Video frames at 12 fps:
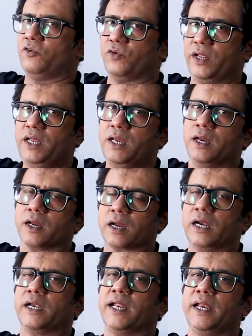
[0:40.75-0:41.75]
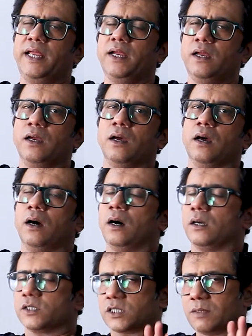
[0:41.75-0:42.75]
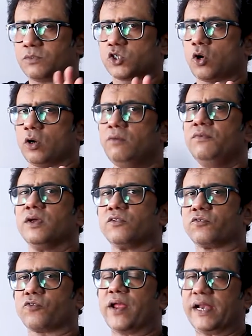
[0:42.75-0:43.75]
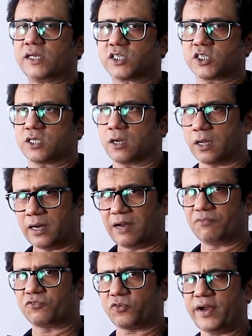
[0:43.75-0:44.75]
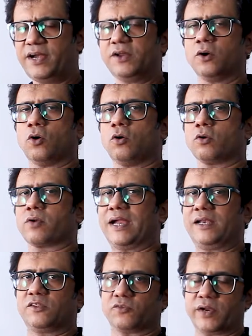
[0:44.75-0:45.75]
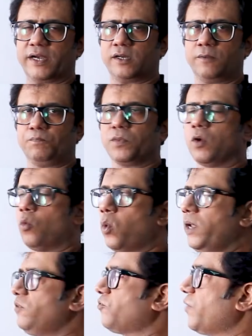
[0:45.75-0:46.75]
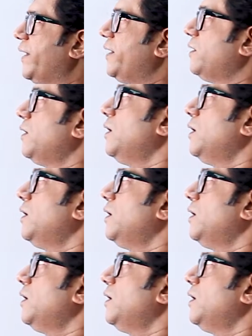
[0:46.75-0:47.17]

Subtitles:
tree containing some sort of threads, left thread or right thread. Why thread?